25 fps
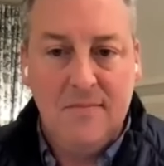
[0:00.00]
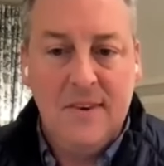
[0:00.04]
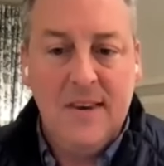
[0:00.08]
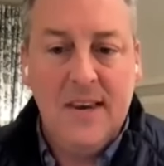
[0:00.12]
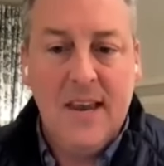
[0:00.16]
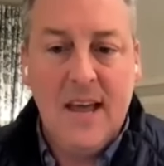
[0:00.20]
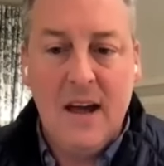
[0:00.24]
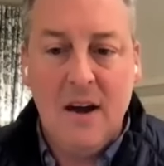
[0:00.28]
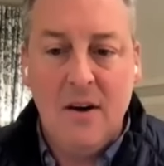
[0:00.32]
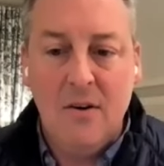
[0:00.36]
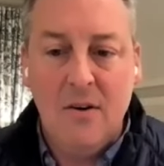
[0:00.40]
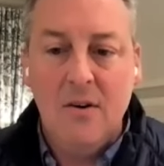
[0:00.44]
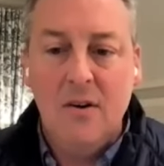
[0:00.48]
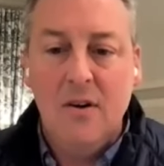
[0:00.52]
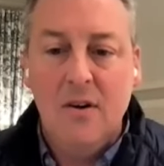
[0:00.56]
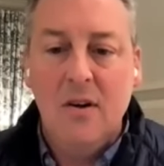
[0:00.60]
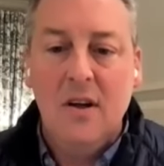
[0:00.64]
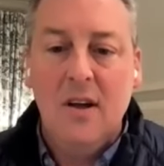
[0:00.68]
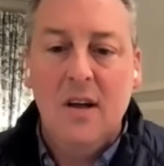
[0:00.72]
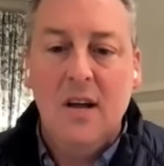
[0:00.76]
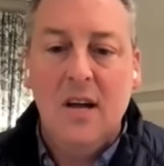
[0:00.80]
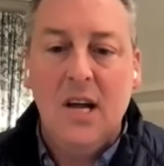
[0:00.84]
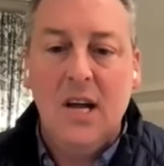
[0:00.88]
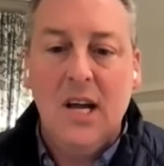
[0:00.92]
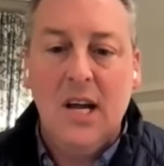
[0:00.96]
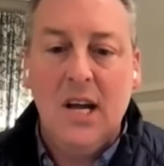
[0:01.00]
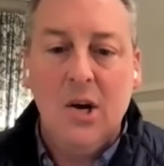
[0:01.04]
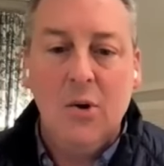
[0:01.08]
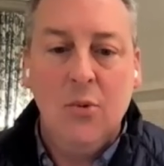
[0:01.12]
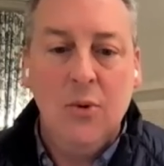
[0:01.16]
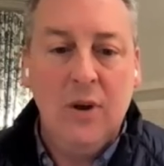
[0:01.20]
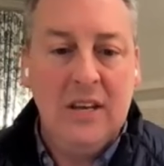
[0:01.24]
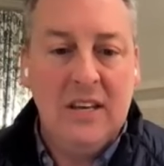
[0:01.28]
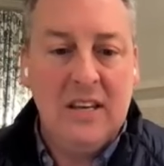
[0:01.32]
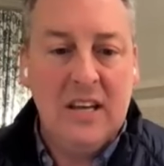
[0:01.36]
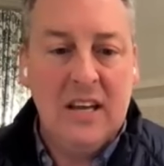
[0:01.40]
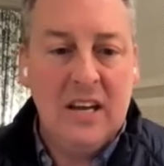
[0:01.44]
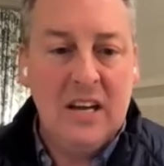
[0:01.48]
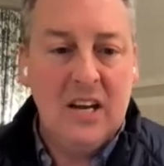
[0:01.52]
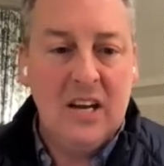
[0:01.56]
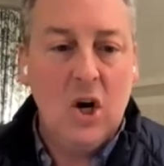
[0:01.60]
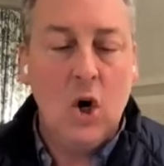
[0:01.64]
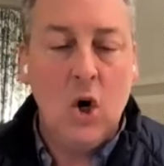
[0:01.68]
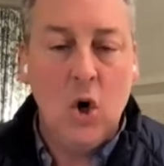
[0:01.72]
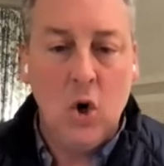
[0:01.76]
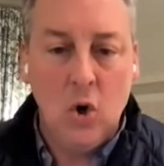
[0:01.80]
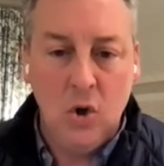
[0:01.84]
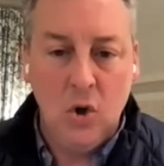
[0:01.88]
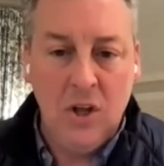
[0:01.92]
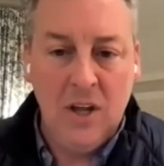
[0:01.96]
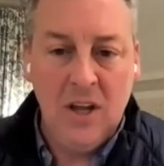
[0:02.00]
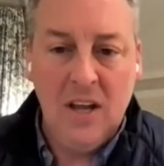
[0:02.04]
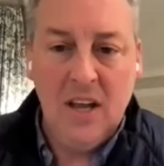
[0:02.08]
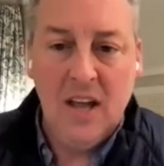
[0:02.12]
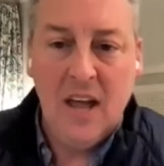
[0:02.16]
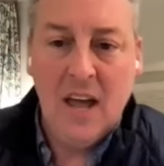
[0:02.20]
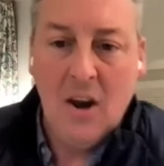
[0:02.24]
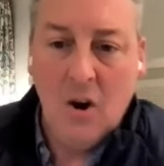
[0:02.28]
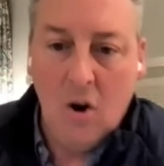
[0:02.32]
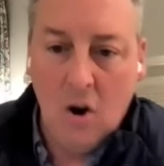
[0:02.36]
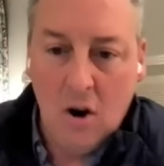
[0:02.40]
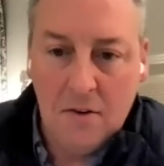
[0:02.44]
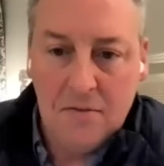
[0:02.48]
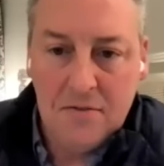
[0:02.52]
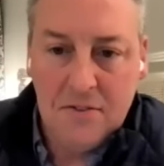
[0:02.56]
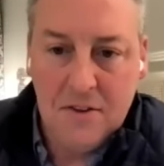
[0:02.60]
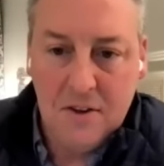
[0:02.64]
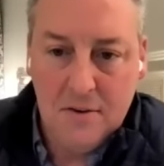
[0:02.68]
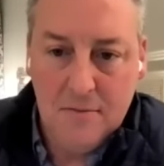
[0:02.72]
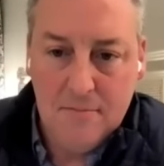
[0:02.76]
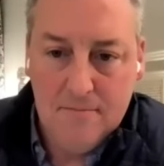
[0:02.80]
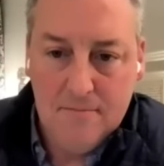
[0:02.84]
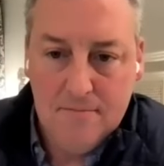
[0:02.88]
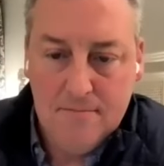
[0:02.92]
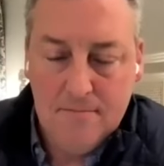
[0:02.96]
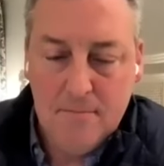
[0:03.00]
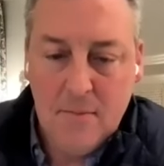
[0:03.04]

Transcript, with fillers: Now, we did it early and often.